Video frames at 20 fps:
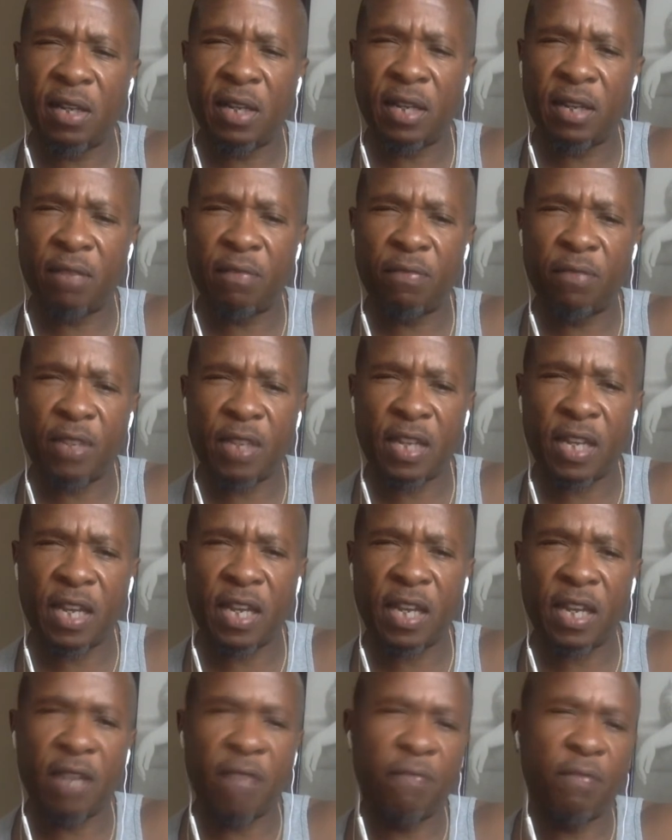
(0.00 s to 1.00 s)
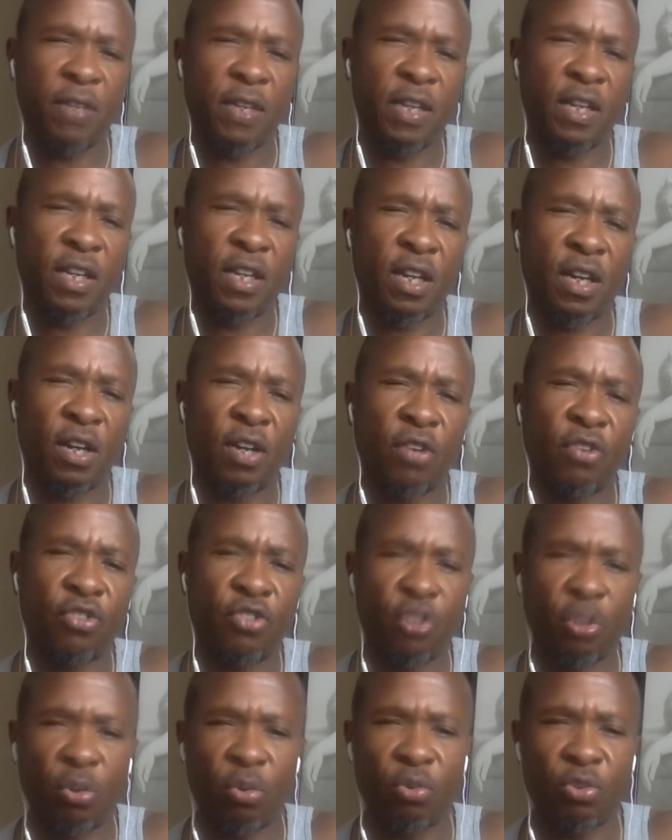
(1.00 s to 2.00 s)
NVA and Viet Cong
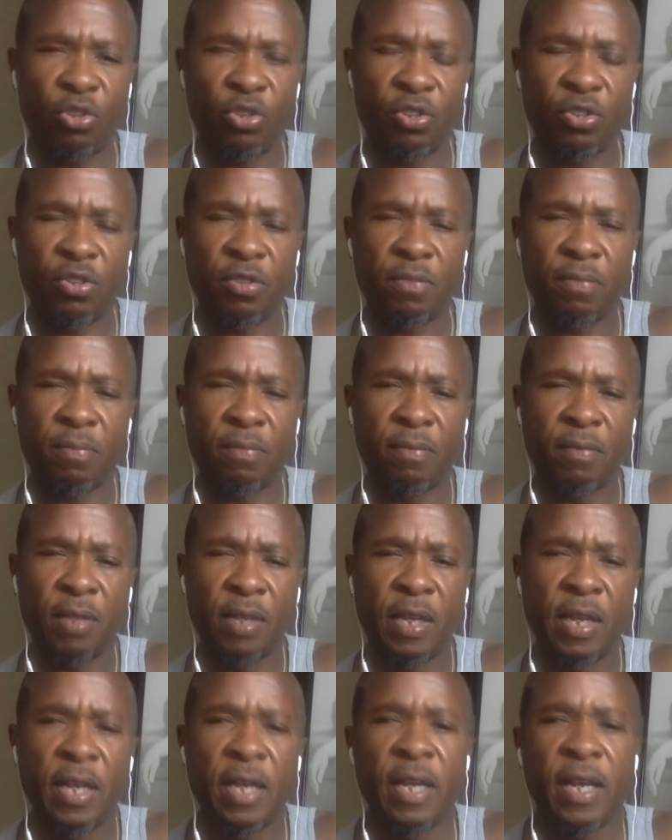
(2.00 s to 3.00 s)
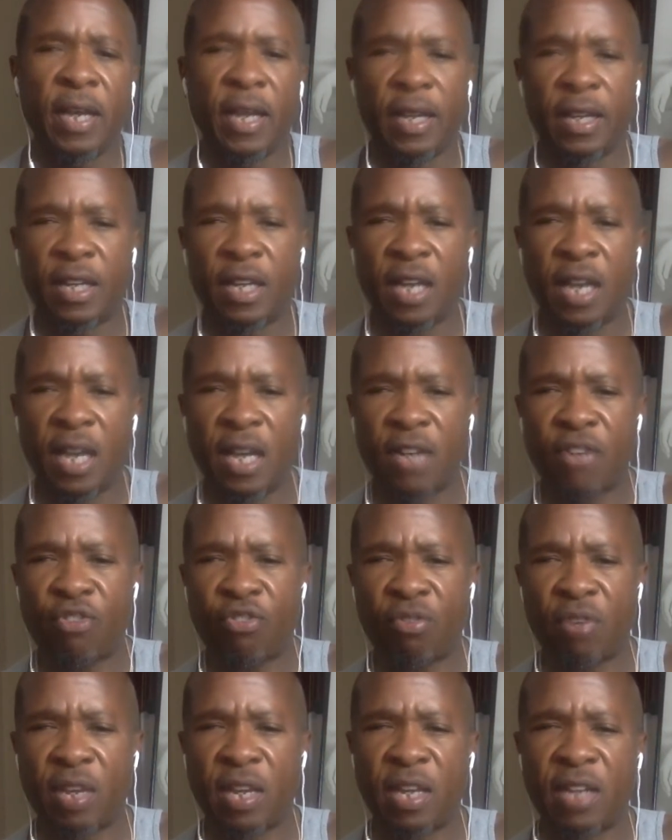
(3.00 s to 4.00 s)
soldiers. In
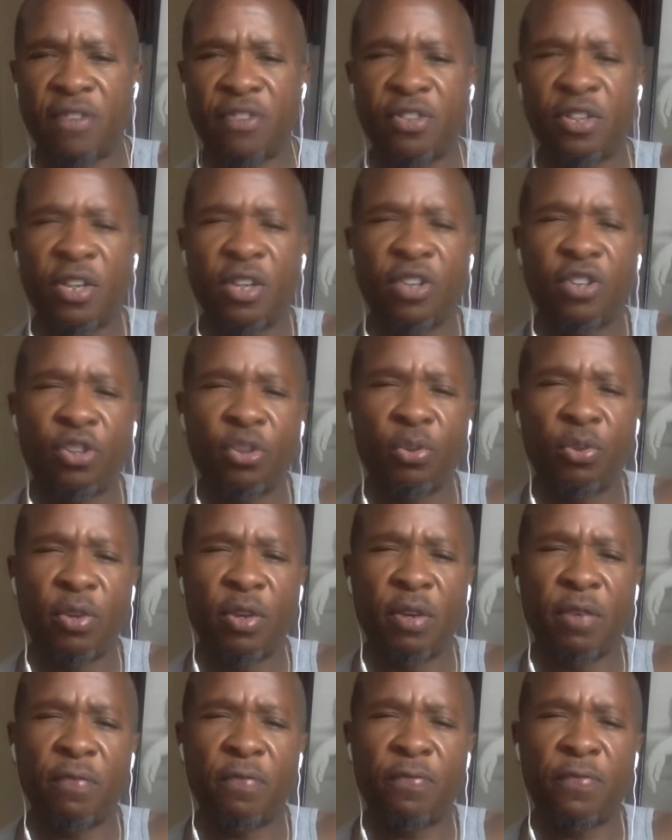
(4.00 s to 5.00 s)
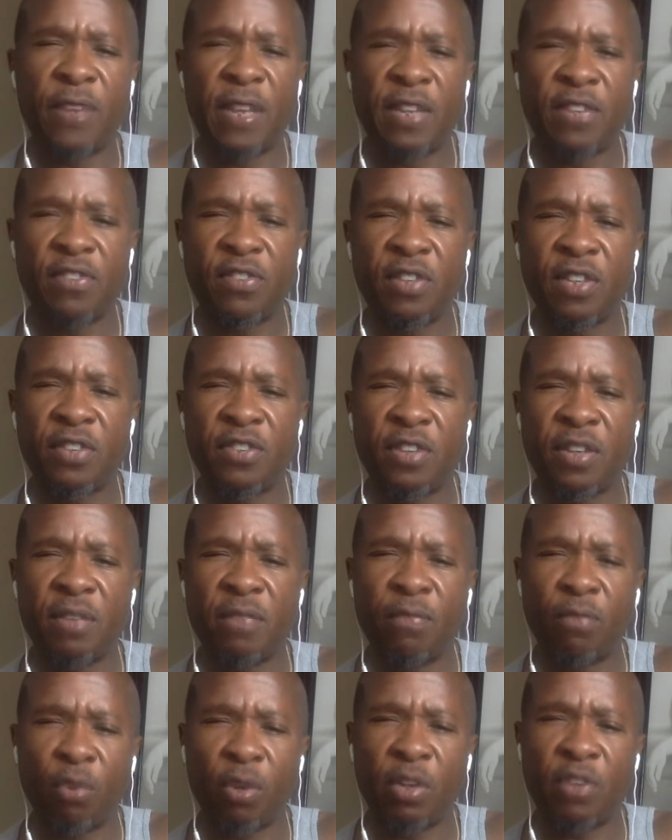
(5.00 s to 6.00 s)
contrast to their faceless
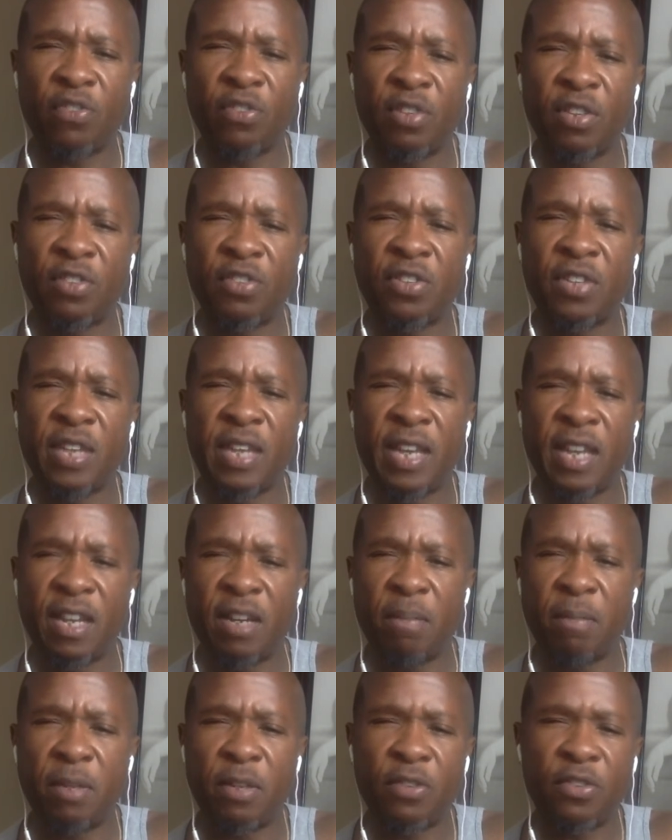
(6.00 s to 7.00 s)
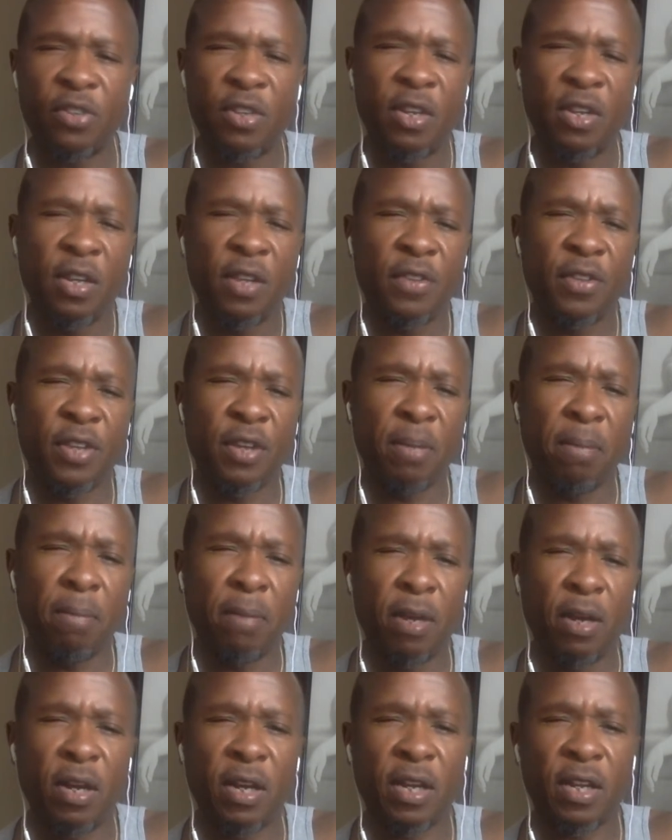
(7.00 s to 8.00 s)
and voiceless enemies, the
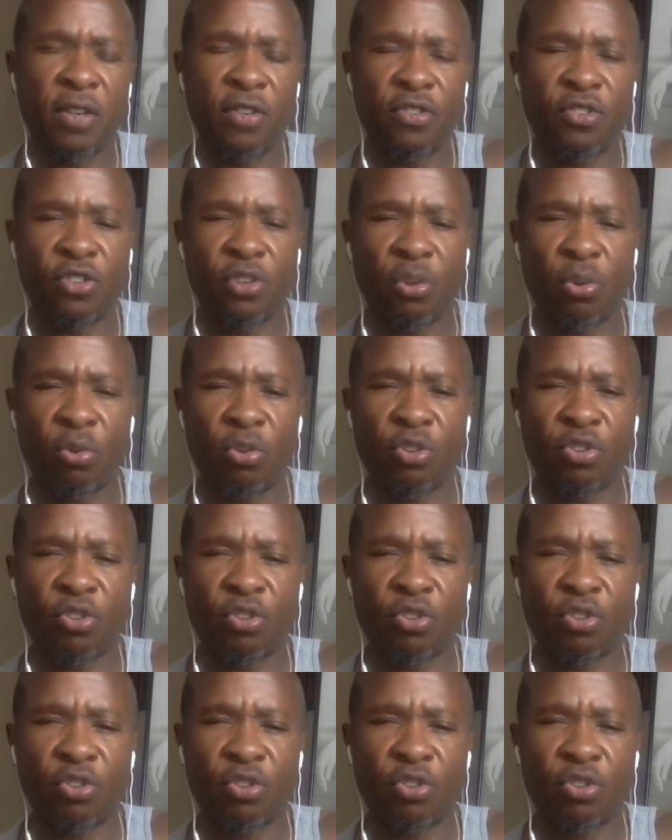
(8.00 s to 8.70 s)
American soldiers